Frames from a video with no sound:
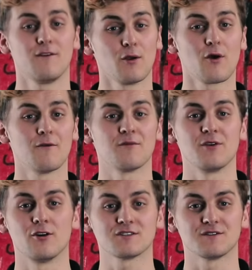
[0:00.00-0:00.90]
Following on
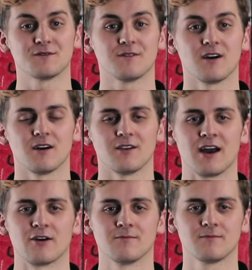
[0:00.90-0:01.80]
from the Oxford.
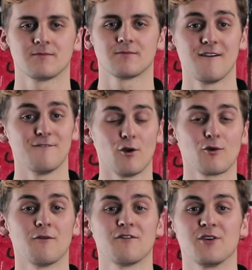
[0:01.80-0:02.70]
Hang on.
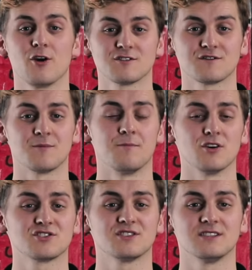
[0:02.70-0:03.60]
Following on from the Oxford
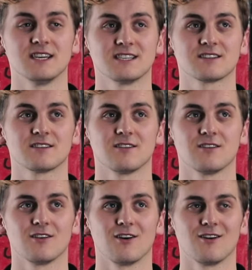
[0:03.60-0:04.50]
Boss disc.
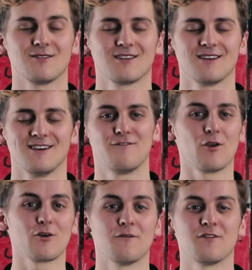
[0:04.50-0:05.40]

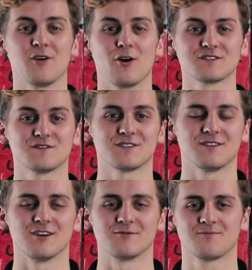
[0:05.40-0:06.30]
Following on from the Oxford.
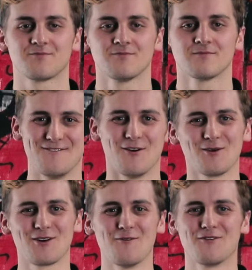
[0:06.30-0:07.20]
No.
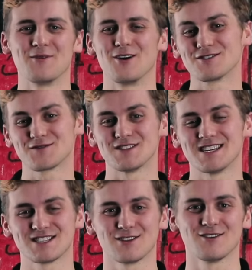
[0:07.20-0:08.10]
Following on from the Oxford
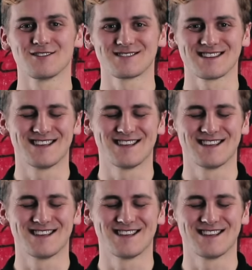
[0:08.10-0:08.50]
dislock.